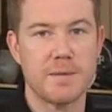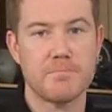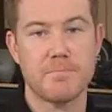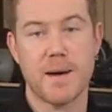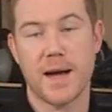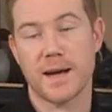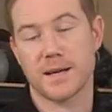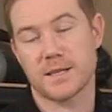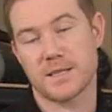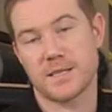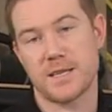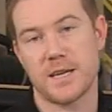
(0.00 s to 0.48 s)
a
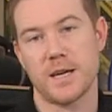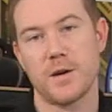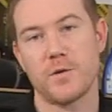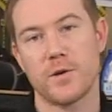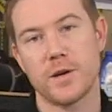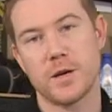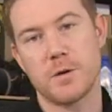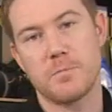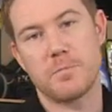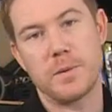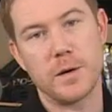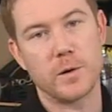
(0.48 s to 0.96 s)

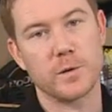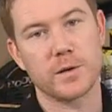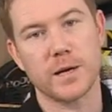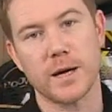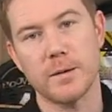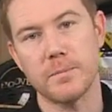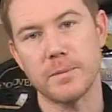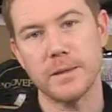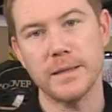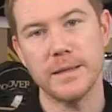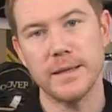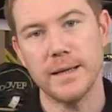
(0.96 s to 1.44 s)
bacteria
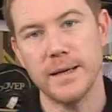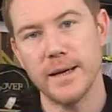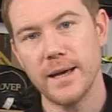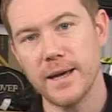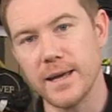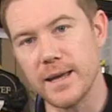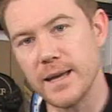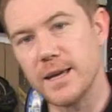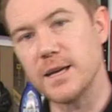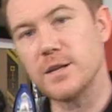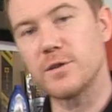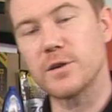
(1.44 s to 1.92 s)
buildup,
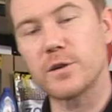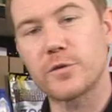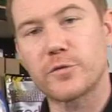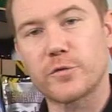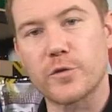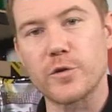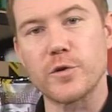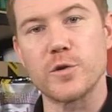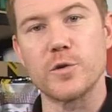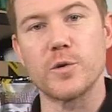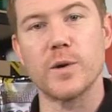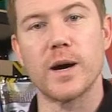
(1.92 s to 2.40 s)
either
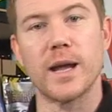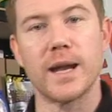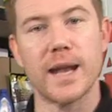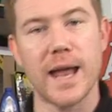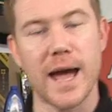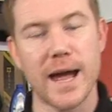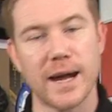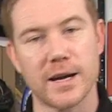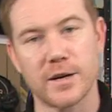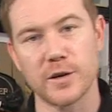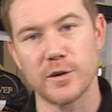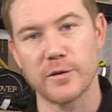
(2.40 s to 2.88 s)
through a
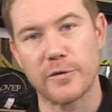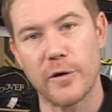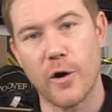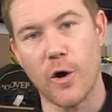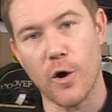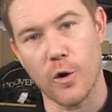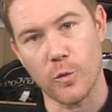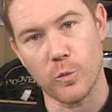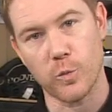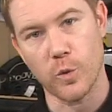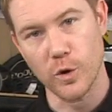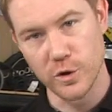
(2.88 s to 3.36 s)
lack of
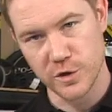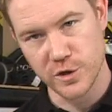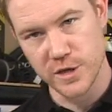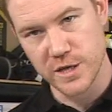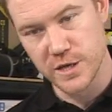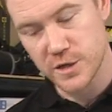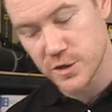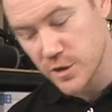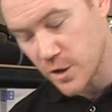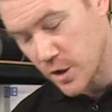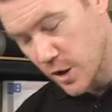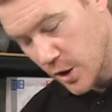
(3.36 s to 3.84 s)
hot
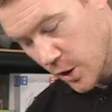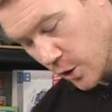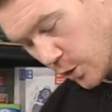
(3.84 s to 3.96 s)
washes